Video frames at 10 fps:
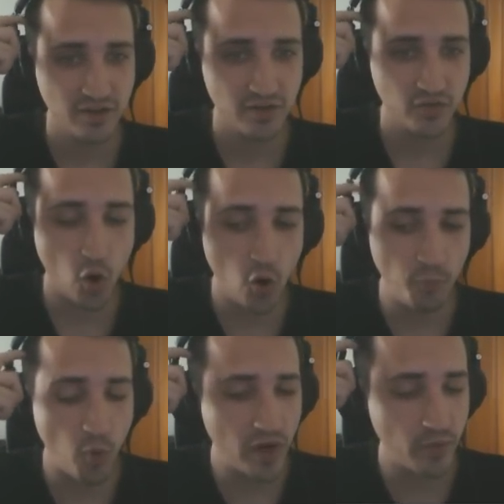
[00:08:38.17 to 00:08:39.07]
The whole
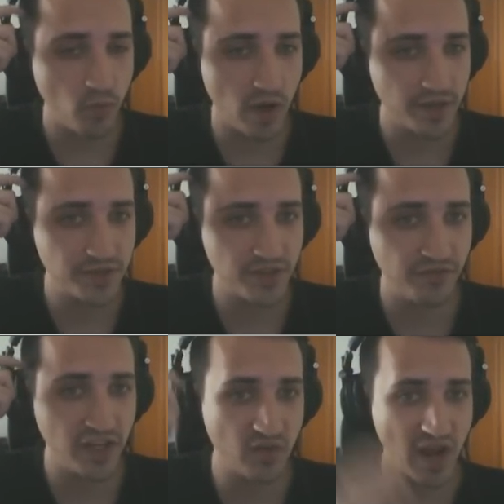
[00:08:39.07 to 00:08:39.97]
point was to
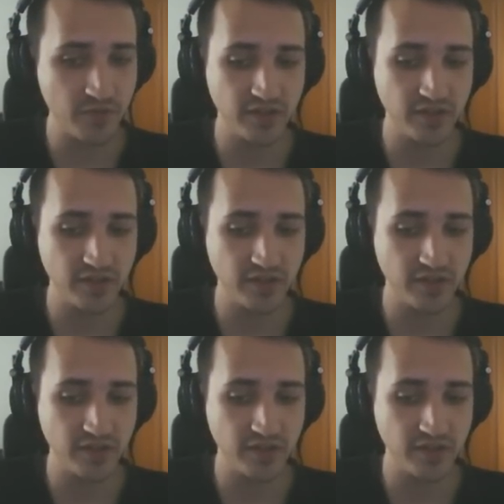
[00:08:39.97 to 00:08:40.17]
figure out